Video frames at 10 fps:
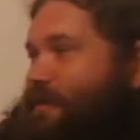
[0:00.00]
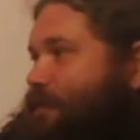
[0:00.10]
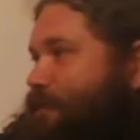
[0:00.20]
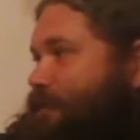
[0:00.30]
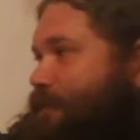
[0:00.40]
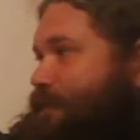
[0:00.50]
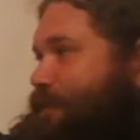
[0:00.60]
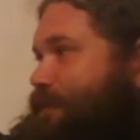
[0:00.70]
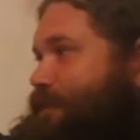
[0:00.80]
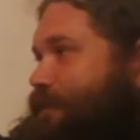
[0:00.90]

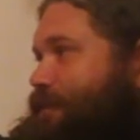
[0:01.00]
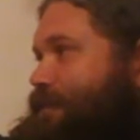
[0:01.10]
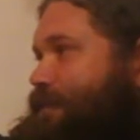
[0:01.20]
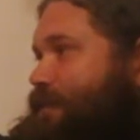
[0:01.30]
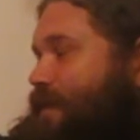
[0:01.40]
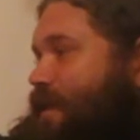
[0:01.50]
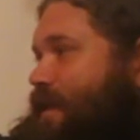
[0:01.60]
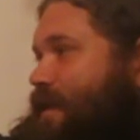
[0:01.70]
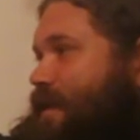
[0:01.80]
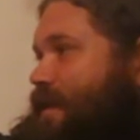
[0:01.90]

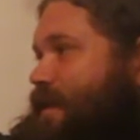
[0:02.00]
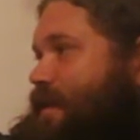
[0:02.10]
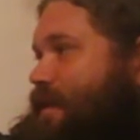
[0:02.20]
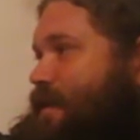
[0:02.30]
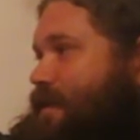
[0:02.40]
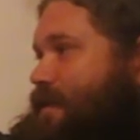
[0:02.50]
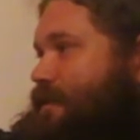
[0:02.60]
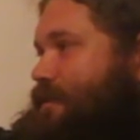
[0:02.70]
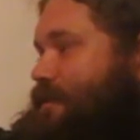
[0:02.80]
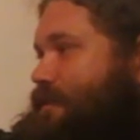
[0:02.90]

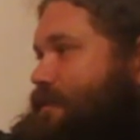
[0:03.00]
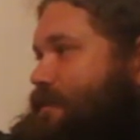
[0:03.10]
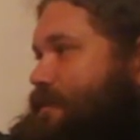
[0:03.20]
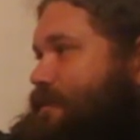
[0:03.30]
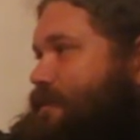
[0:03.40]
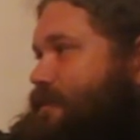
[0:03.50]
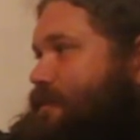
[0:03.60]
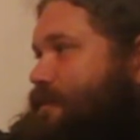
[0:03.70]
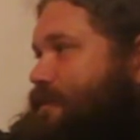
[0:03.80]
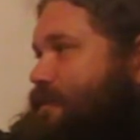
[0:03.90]

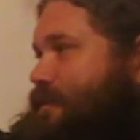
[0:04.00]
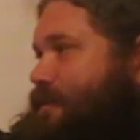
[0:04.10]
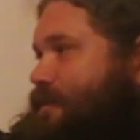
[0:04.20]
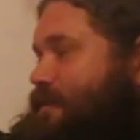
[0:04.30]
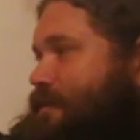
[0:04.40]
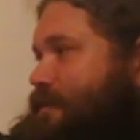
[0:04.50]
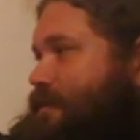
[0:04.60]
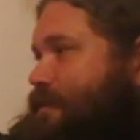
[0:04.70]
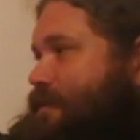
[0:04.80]
(silent)